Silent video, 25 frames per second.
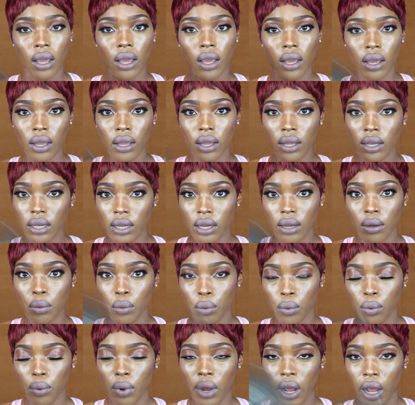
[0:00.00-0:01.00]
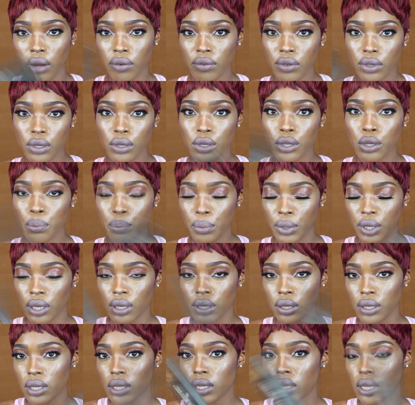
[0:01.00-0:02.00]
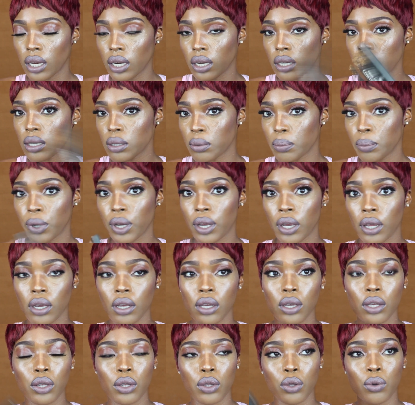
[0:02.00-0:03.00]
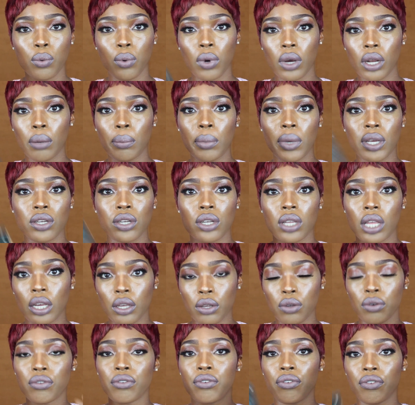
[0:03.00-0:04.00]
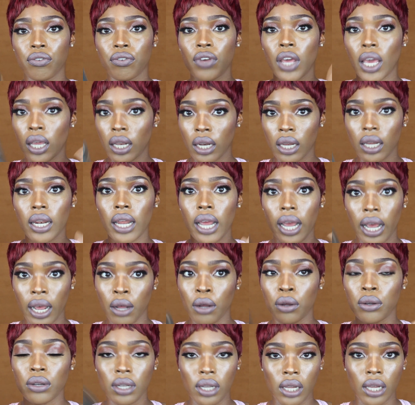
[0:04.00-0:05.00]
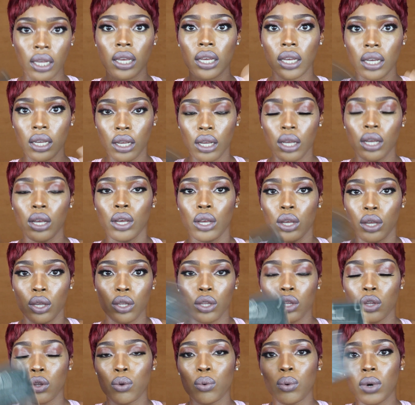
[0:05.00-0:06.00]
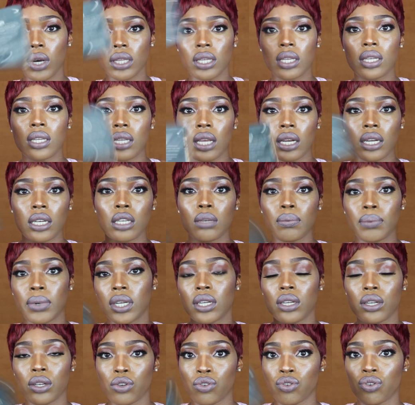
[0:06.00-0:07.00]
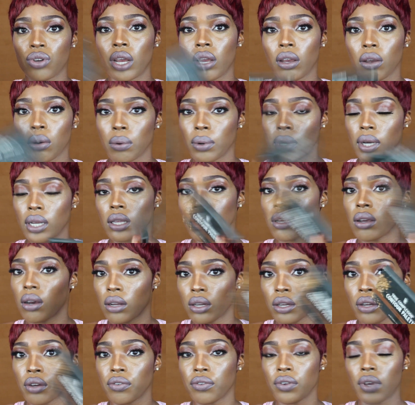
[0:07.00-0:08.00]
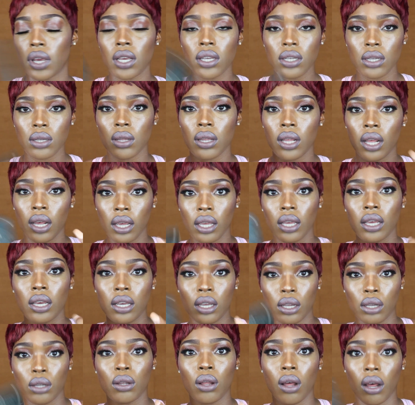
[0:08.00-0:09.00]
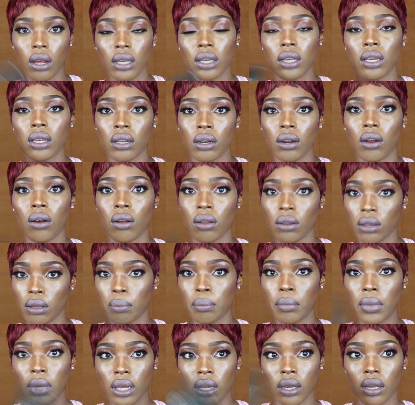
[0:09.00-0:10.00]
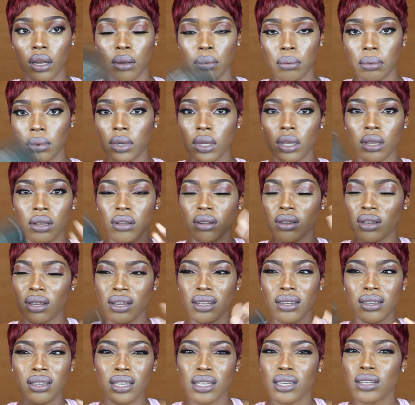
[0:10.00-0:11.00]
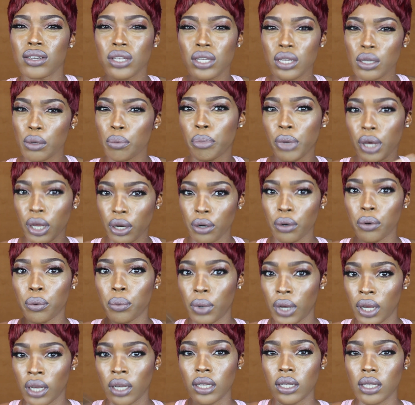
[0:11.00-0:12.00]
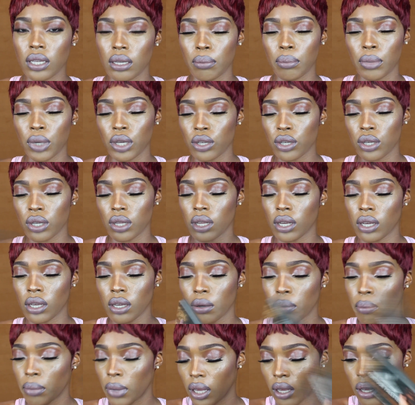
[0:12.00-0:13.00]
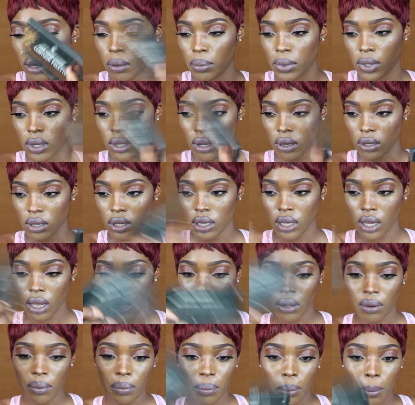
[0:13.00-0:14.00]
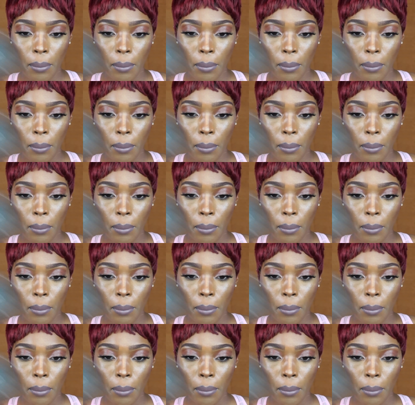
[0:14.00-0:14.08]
And after you spray your setting spray, you want to make sure that you fan it out. Like, you want the setting spray to dry quickly on your face so that it can lock in all the makeup. It's just a better way to make sure that your makeup is all set.